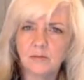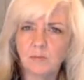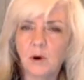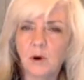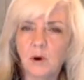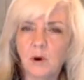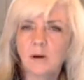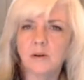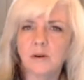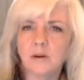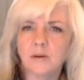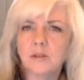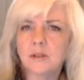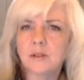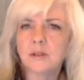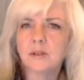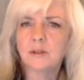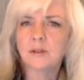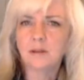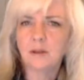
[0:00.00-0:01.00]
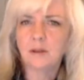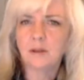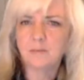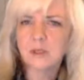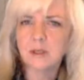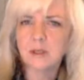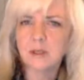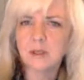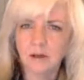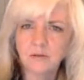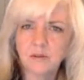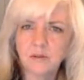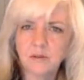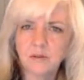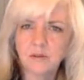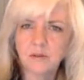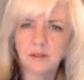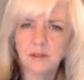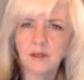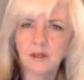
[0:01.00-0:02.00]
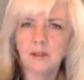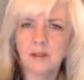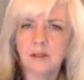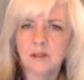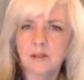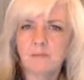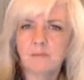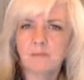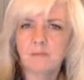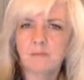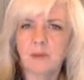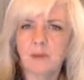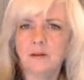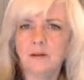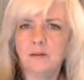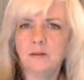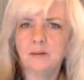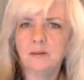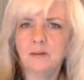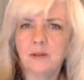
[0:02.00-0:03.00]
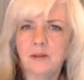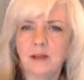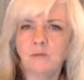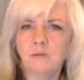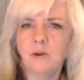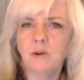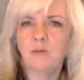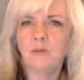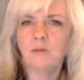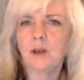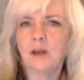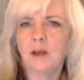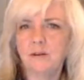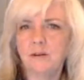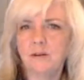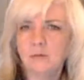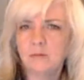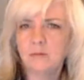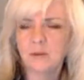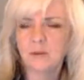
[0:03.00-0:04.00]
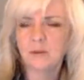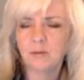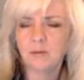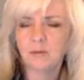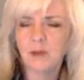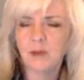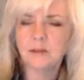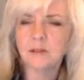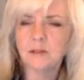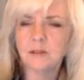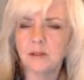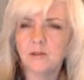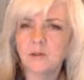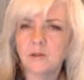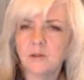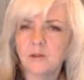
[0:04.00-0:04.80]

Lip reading: martyrs themselves in this battle, and we've had amazing